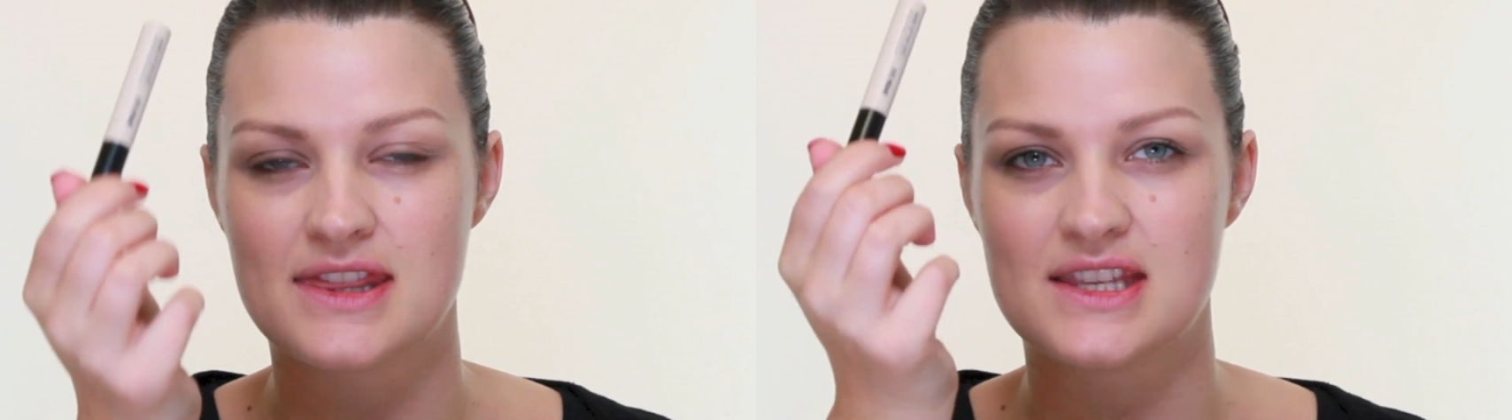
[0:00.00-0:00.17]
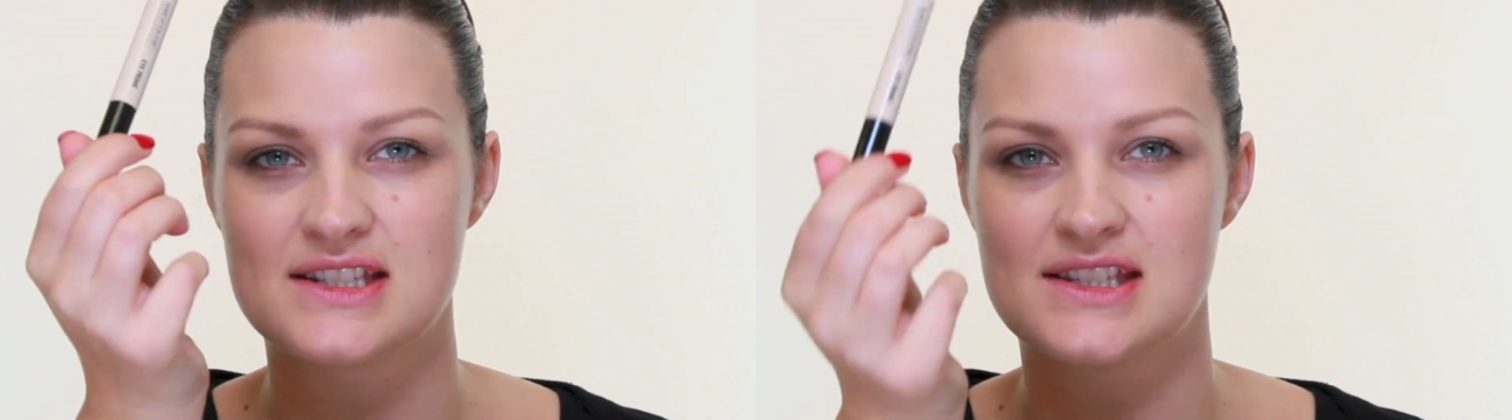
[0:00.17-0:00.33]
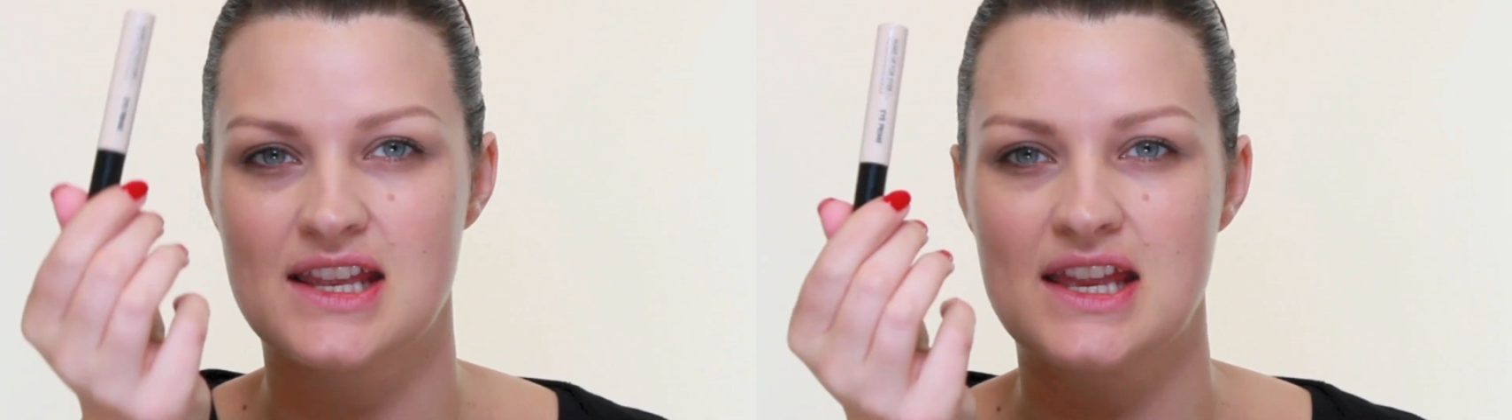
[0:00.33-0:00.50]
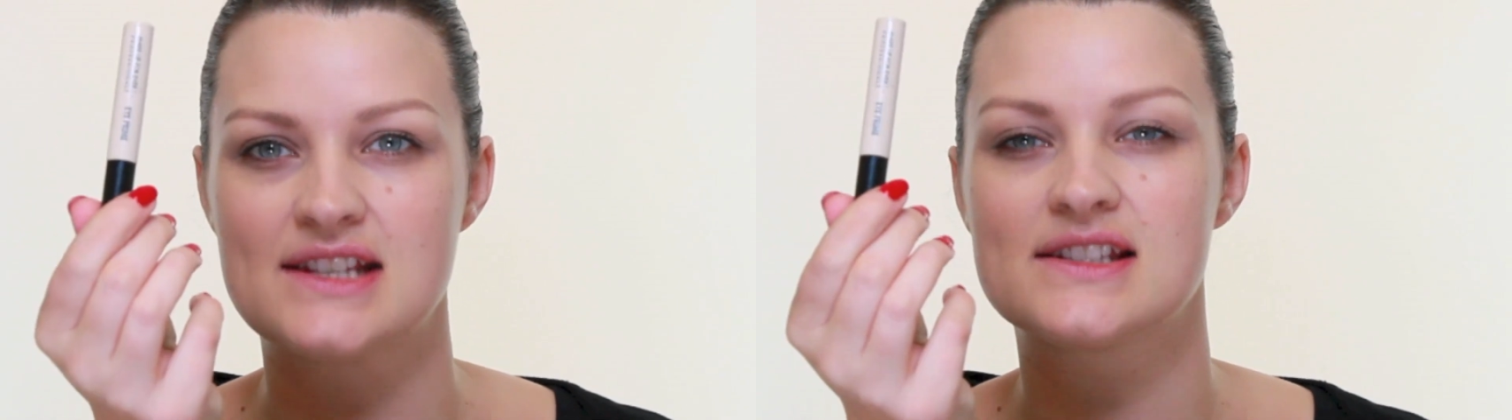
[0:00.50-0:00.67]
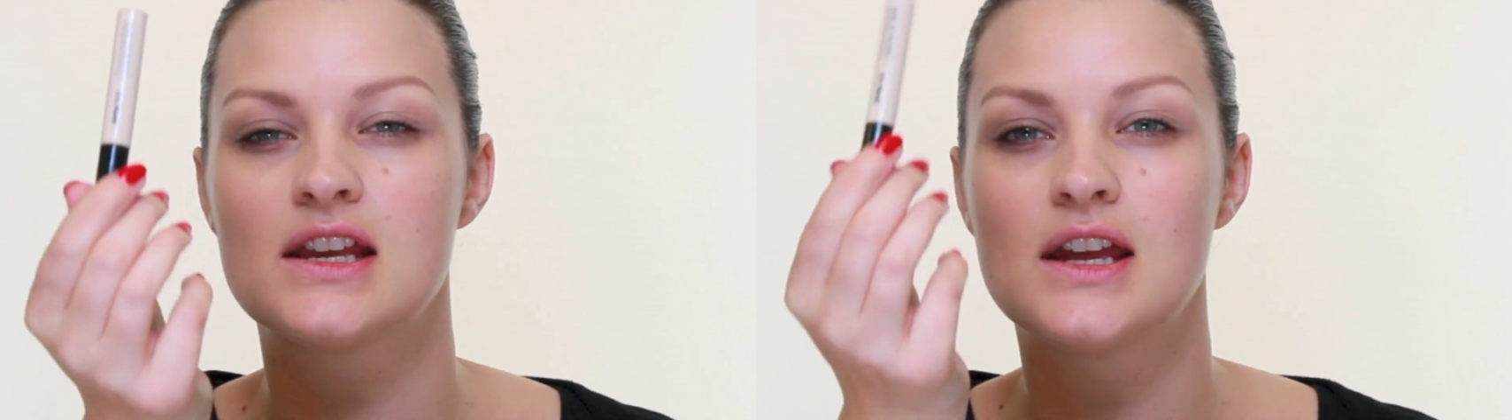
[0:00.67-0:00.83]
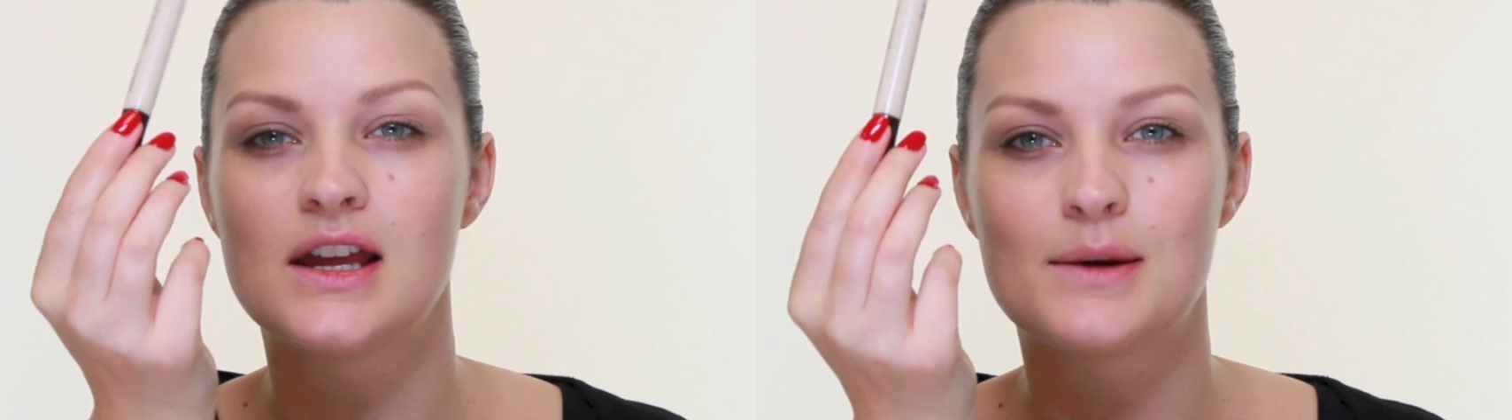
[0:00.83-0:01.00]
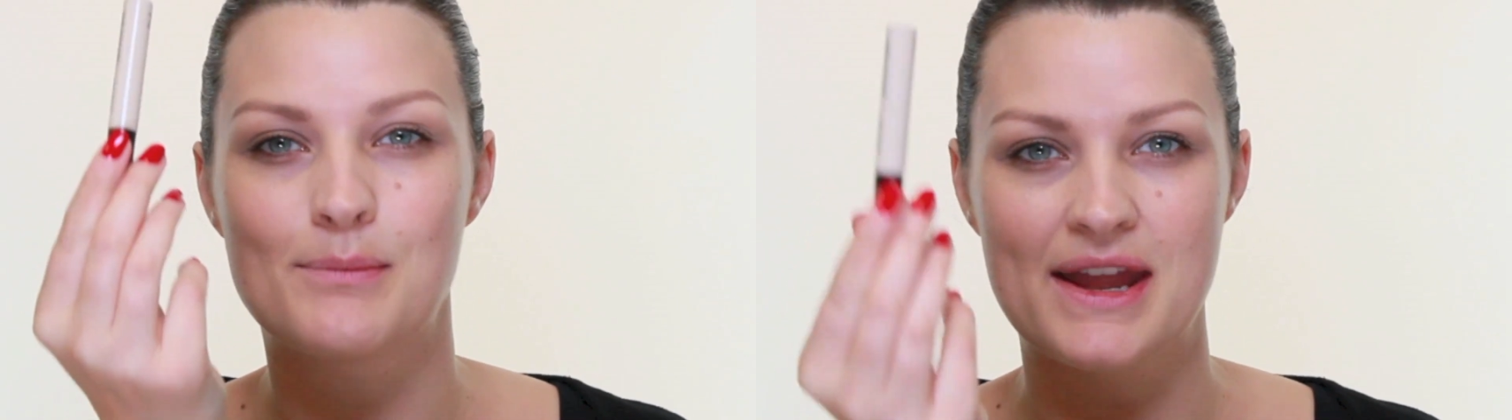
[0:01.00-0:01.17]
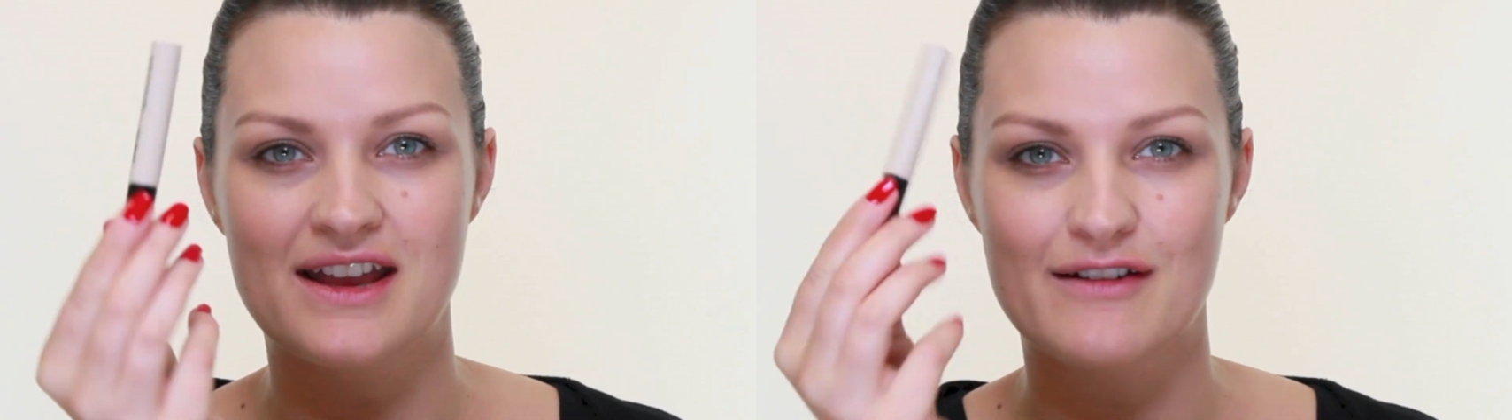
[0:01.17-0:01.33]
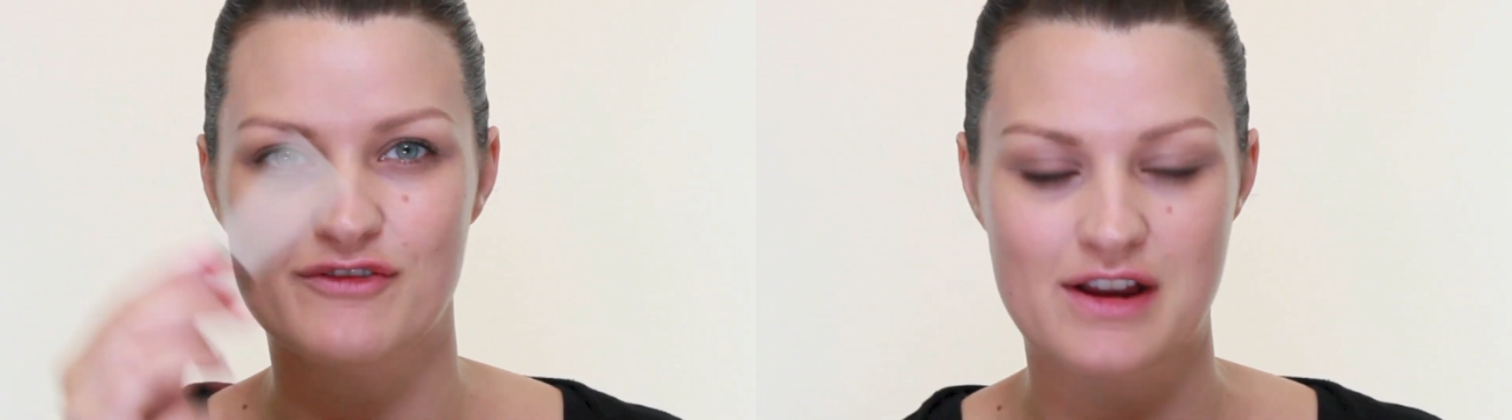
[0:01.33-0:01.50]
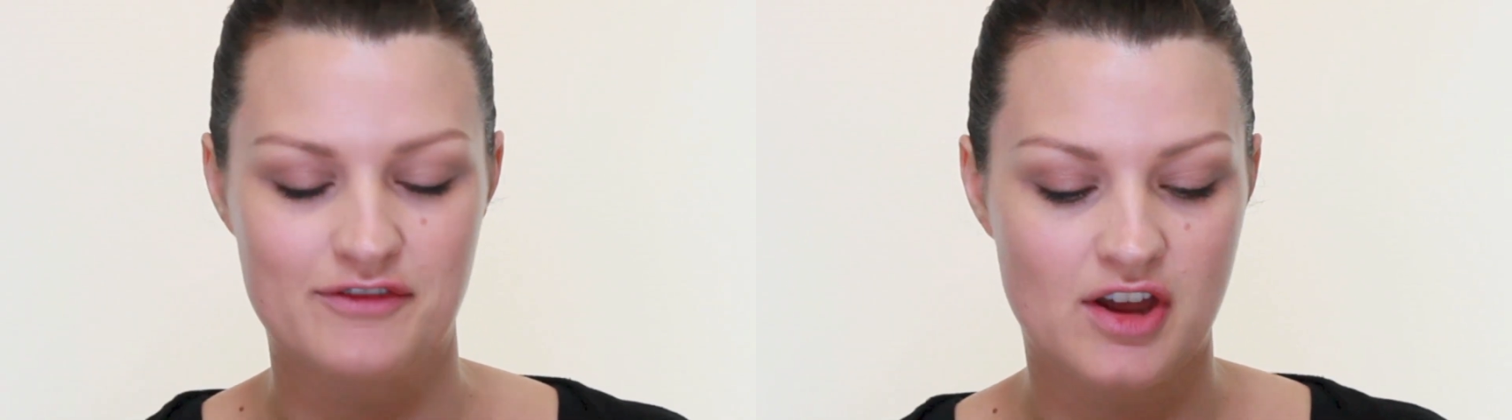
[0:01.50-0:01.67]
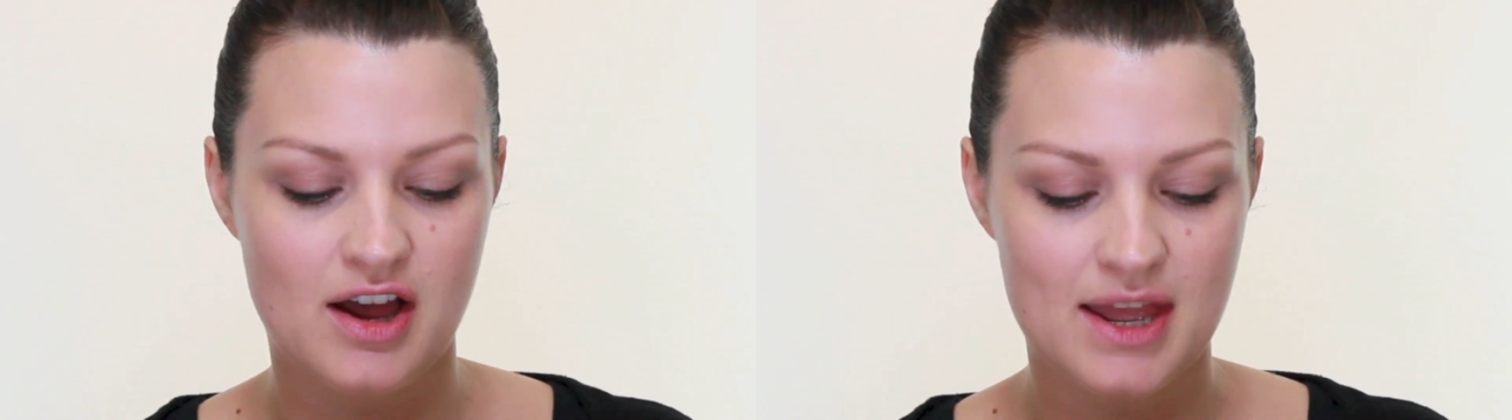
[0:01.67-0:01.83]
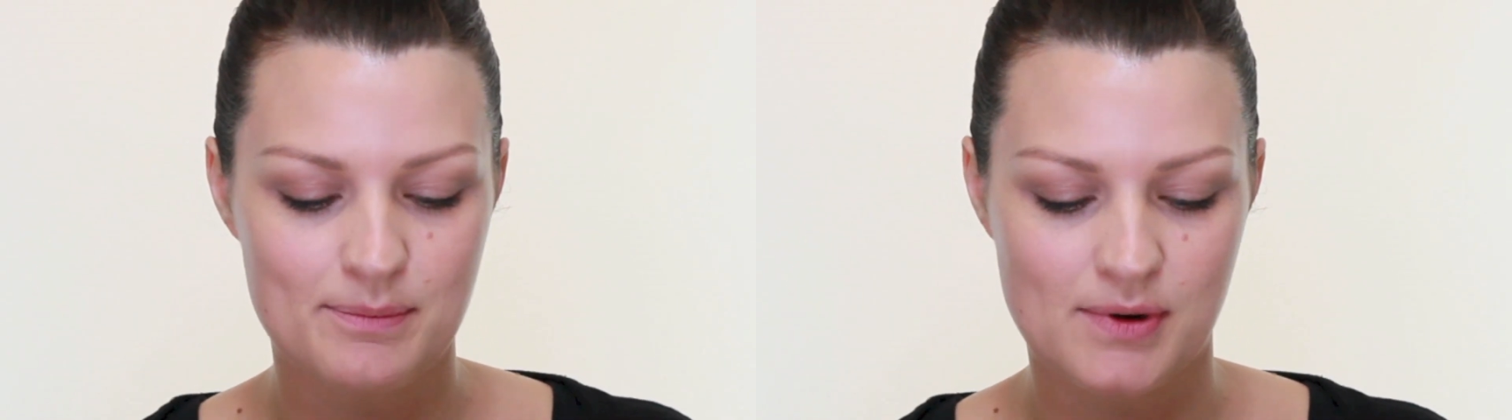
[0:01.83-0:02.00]
This is Make Up
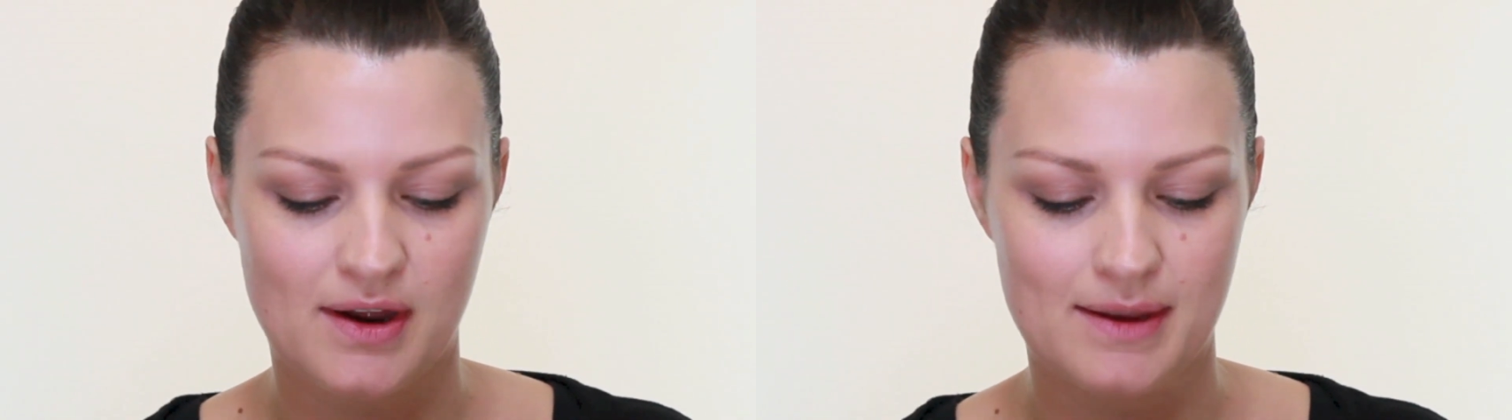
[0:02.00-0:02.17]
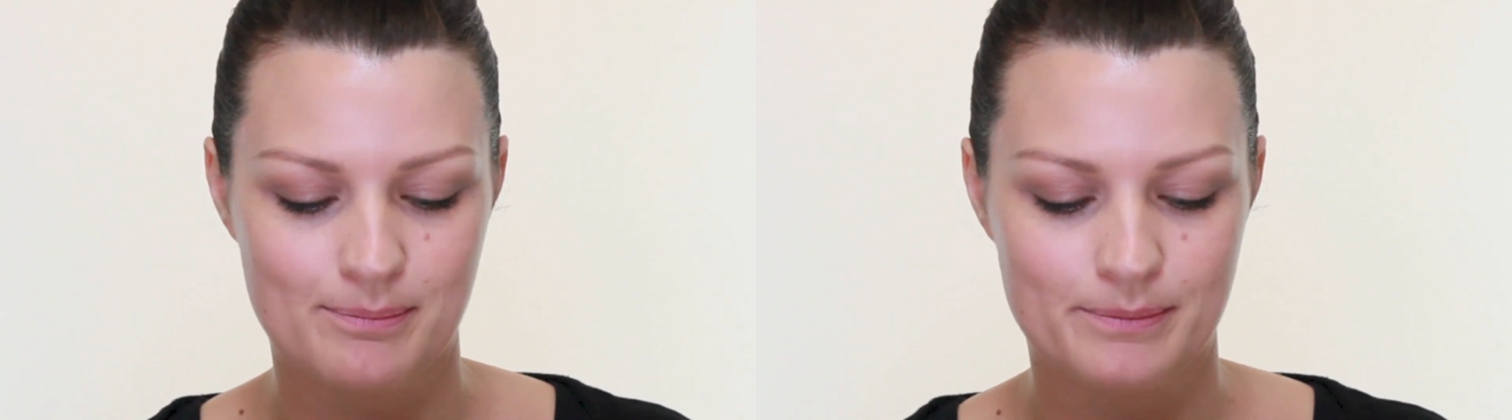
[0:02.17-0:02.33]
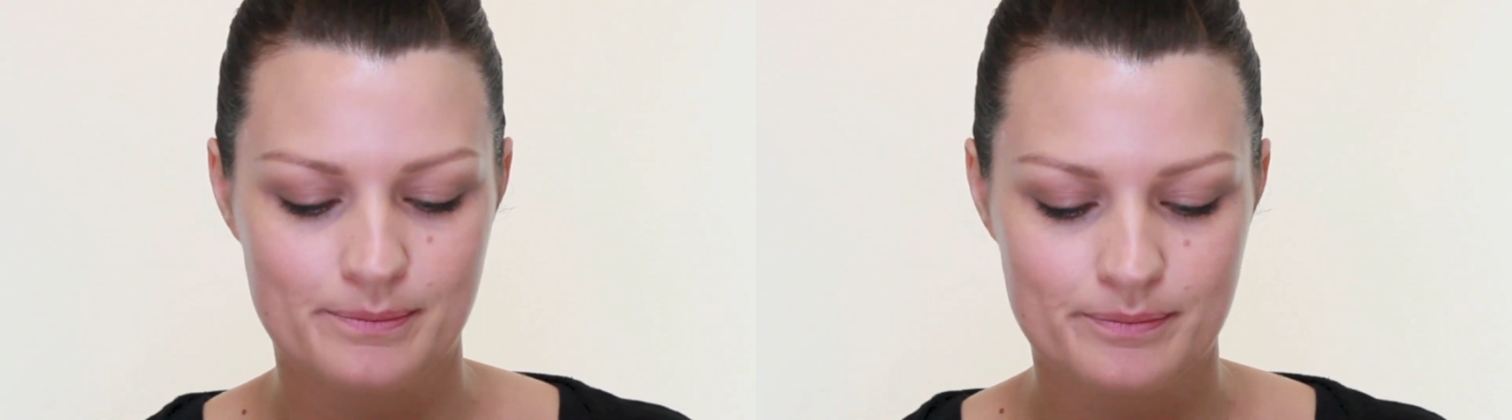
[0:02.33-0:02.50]
Forever Eye Prime.